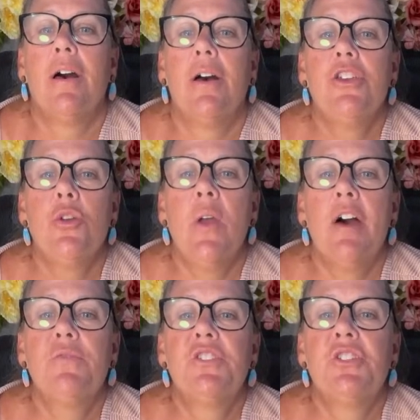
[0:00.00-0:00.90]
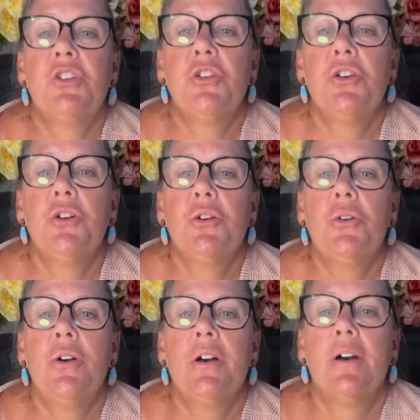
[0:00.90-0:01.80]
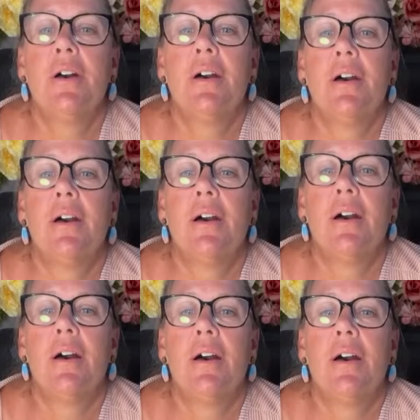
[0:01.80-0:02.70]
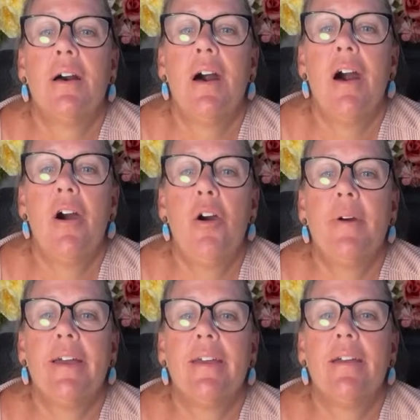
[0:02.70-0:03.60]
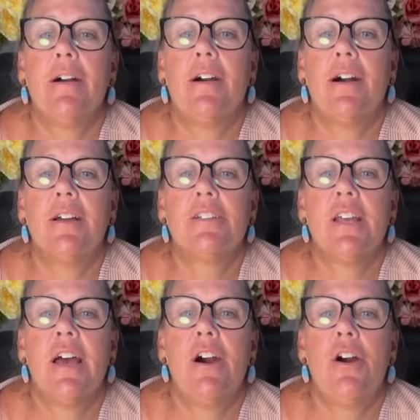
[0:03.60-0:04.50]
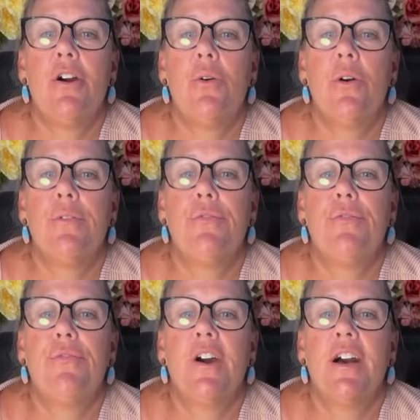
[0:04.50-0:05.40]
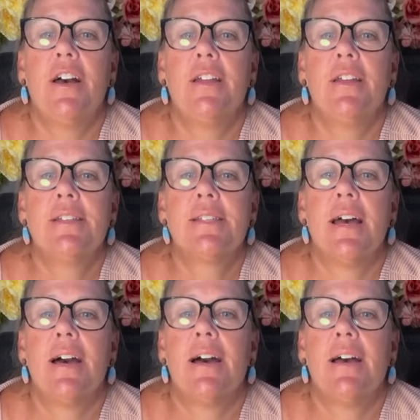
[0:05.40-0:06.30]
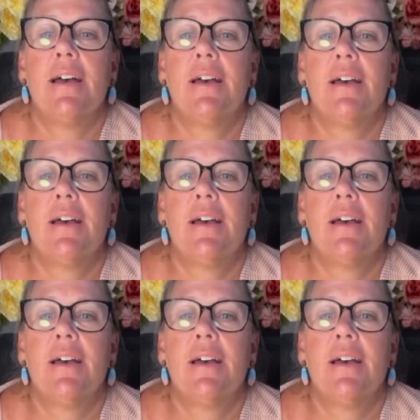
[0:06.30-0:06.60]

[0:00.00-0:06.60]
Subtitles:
you have 2? Oh my gosh, how fun is that?